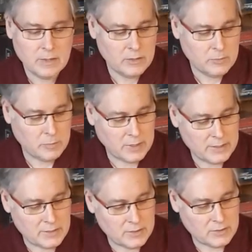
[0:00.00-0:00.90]
you
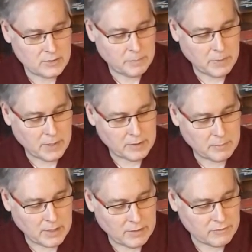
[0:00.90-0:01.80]
place it to the
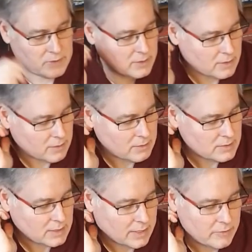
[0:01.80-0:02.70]
bottom left
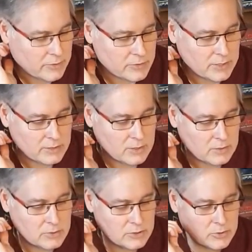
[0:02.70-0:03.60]
side of your
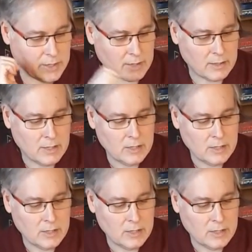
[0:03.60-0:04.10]
technology track.